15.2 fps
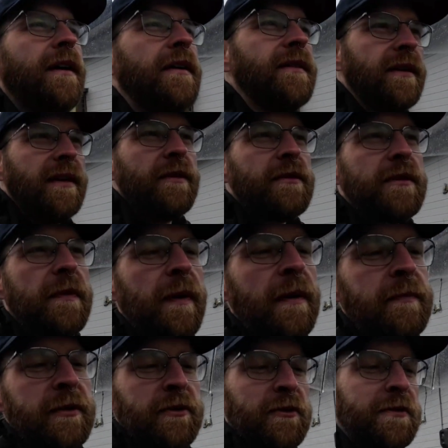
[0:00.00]
I don't know, it's
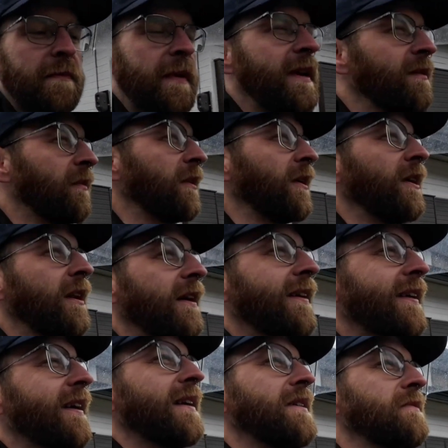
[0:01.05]
probably just me, but I
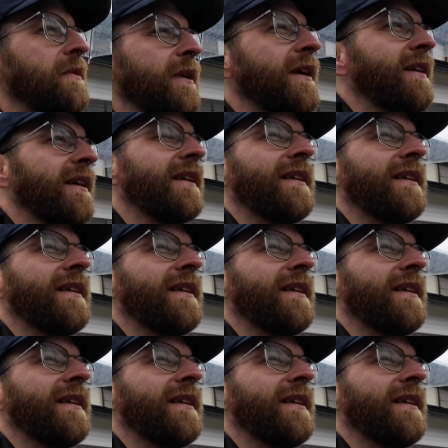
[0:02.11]
like it anyway.